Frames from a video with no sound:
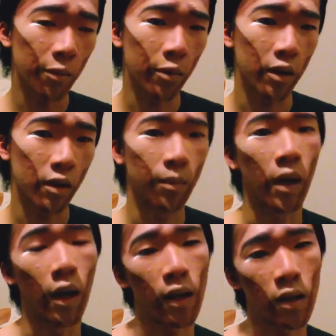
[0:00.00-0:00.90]
up with
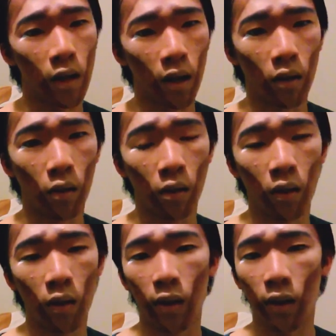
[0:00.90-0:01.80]
some eyeshadow
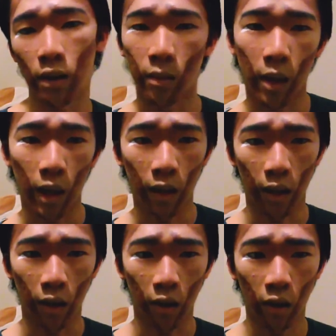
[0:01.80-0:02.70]
and some
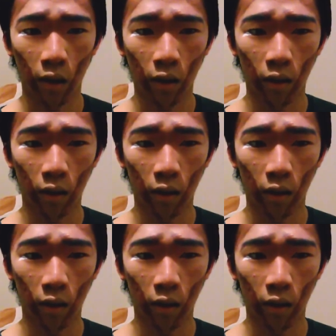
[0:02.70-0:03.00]
eyeliner.